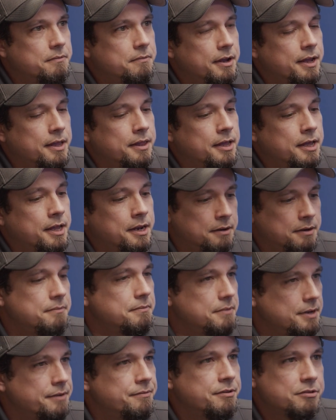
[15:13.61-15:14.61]
and then
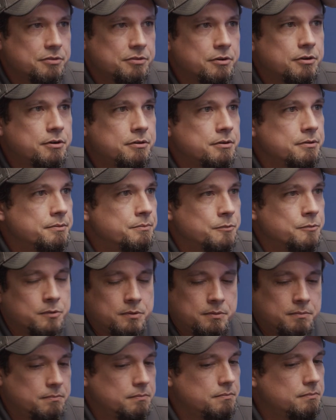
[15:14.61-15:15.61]
give us a call and
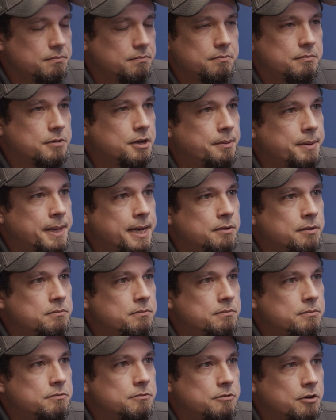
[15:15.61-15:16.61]
we'll come out
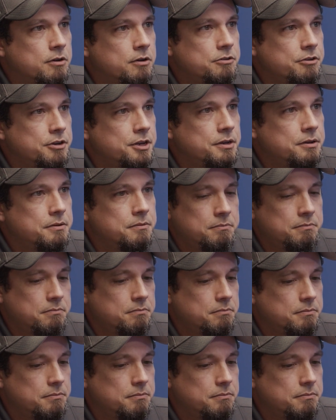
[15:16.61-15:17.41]
and we'll talk to you and